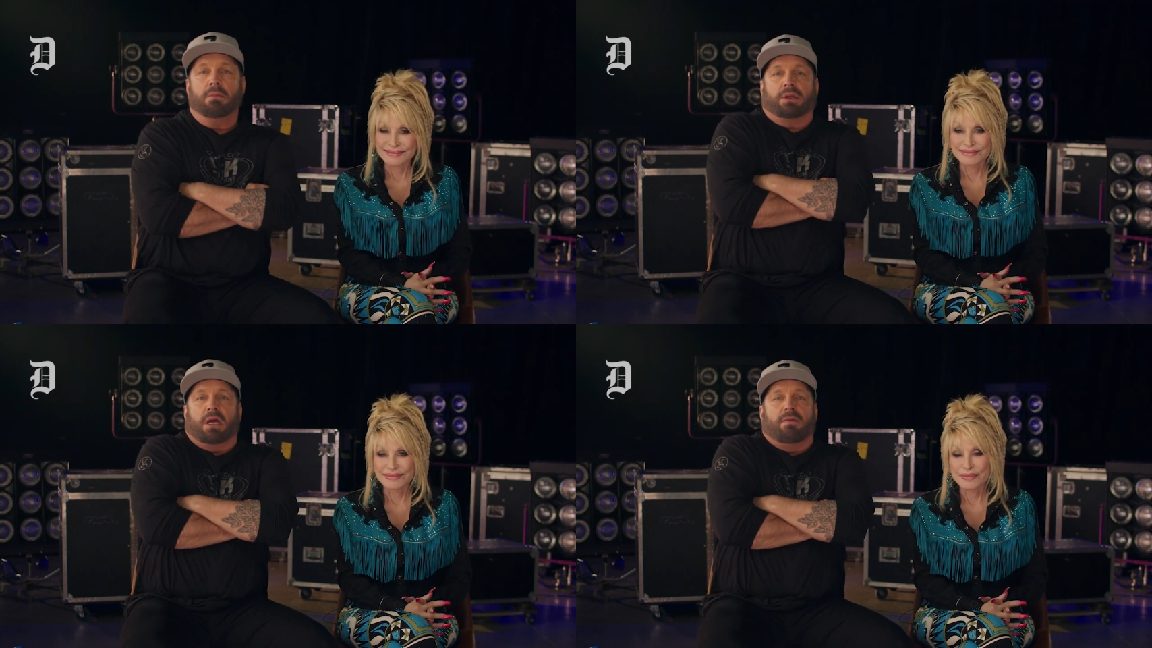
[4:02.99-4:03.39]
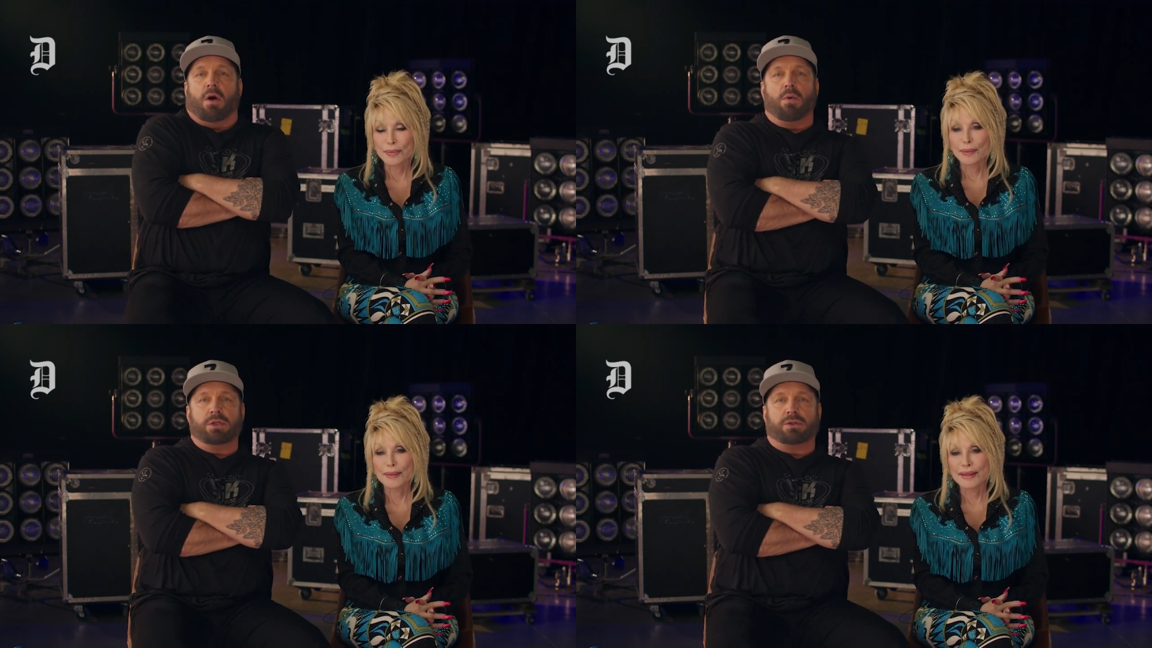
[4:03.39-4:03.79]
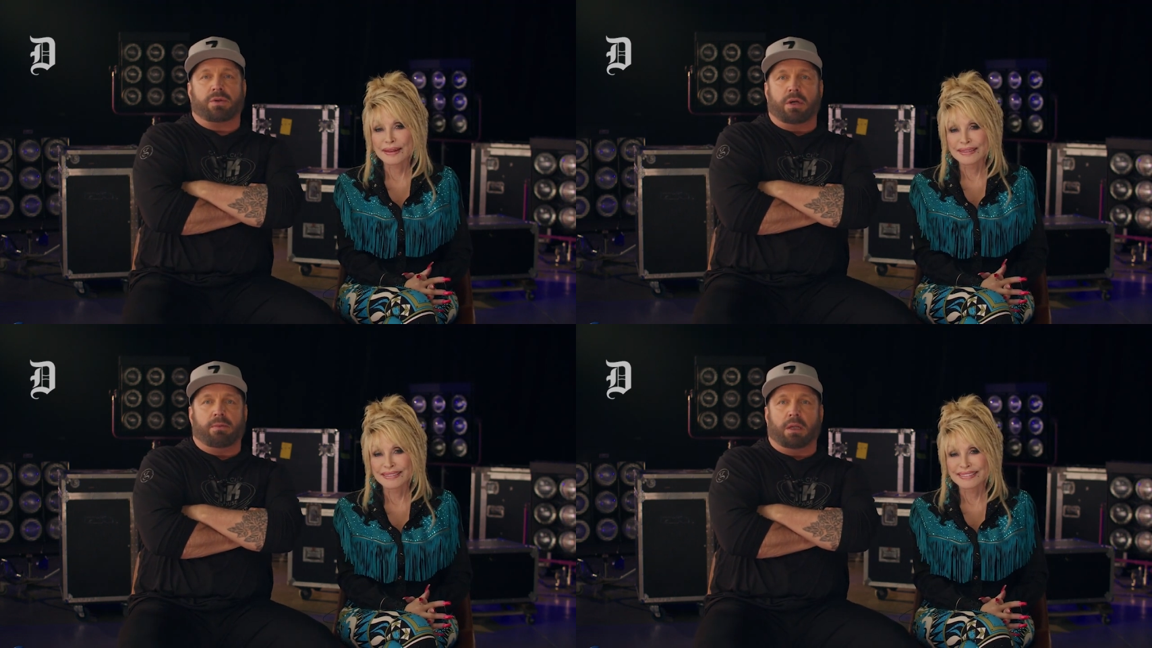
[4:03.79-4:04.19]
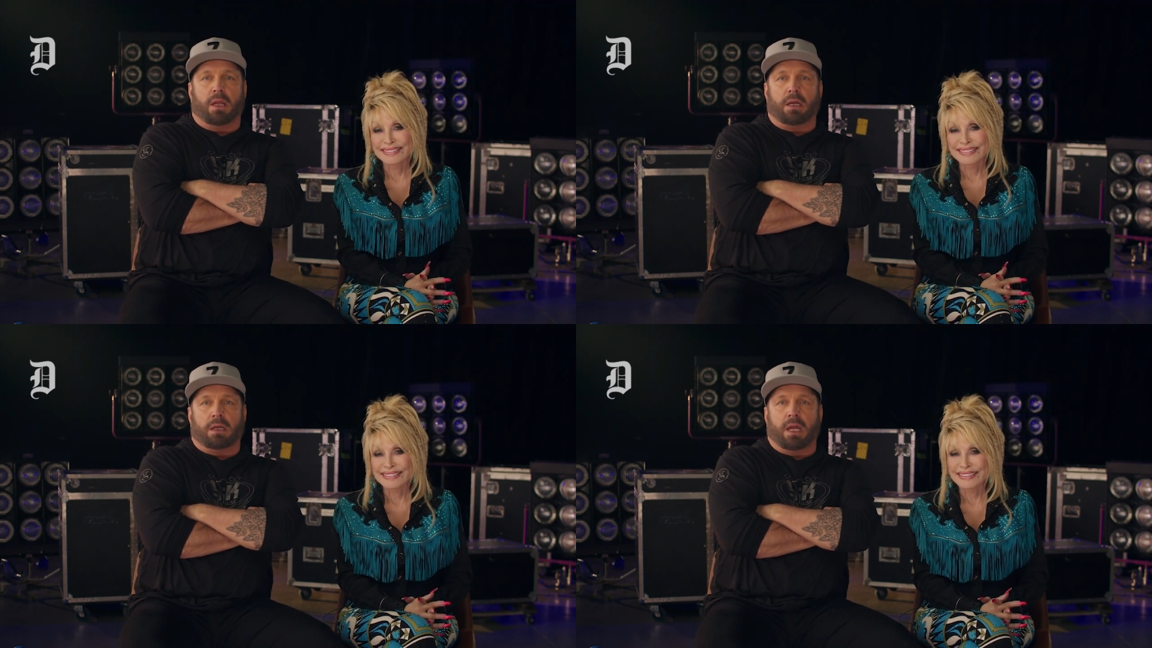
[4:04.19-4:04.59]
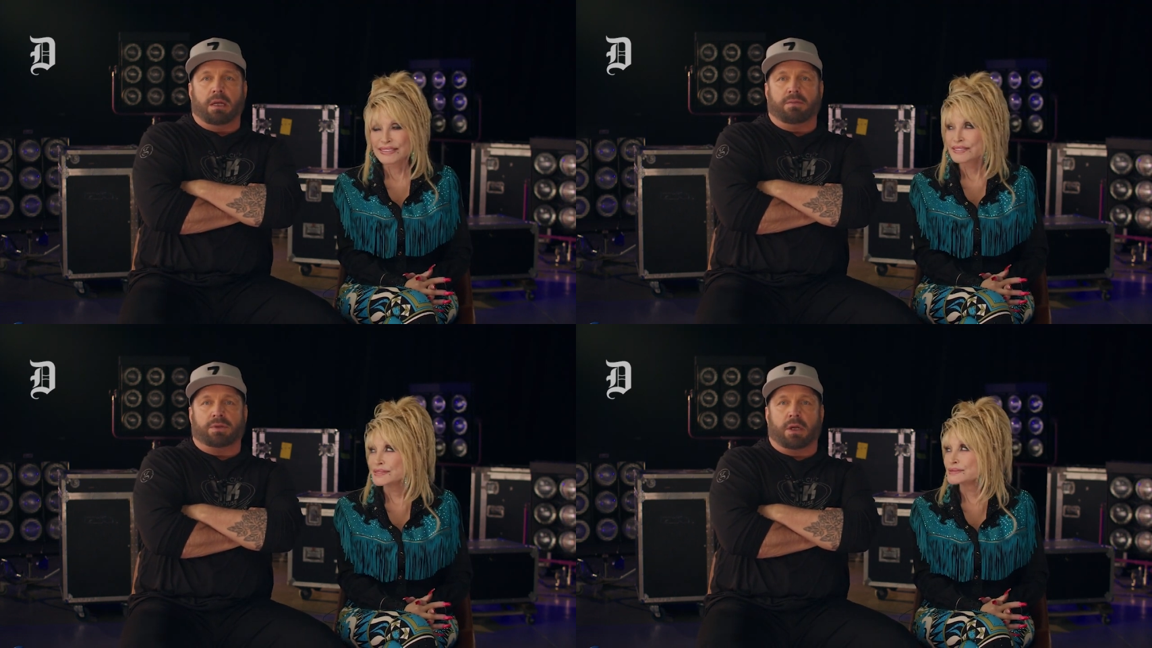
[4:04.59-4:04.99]
Speaker 1: but they've always treated me like a
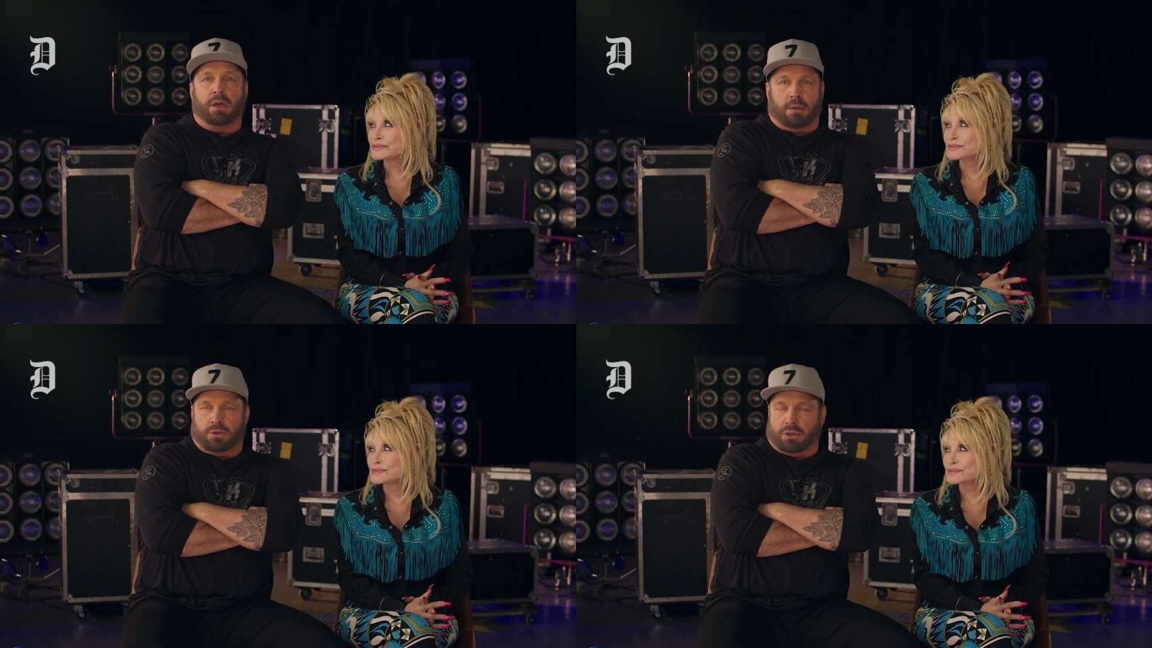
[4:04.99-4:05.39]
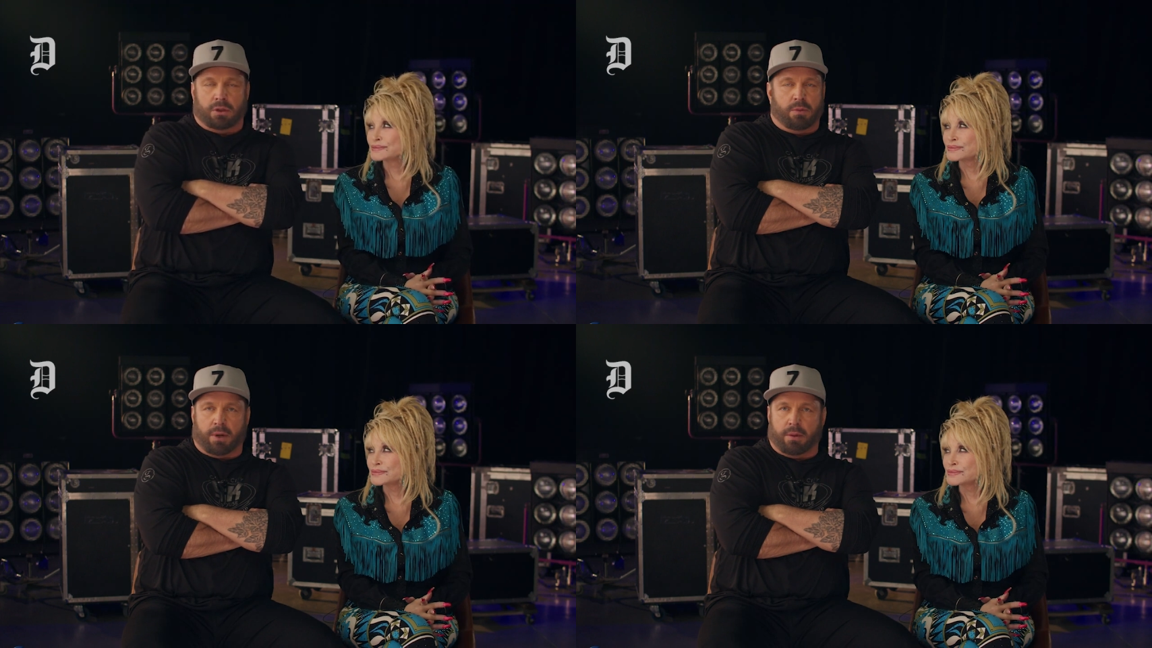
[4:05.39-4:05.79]
native son, and I'm sure you